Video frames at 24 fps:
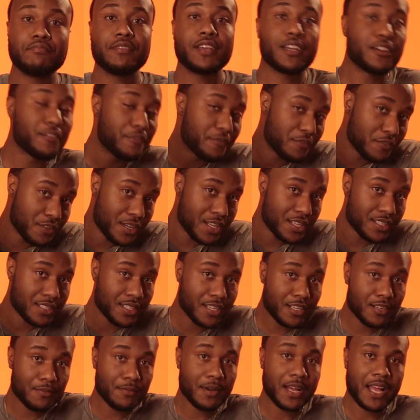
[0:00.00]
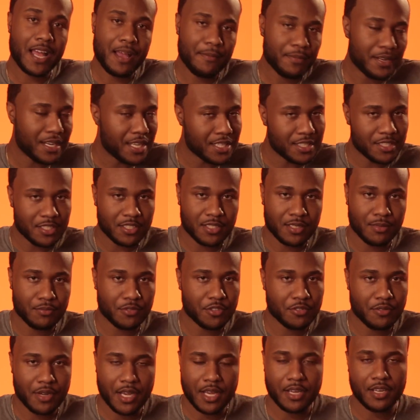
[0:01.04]
big a few days later might happen that just
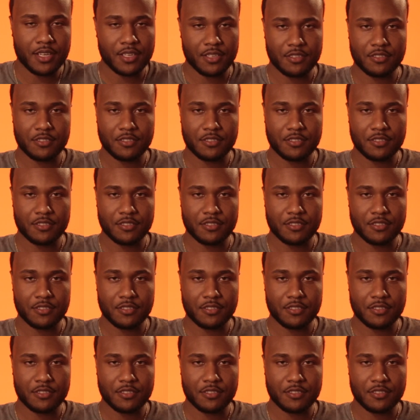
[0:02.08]
jumps right in.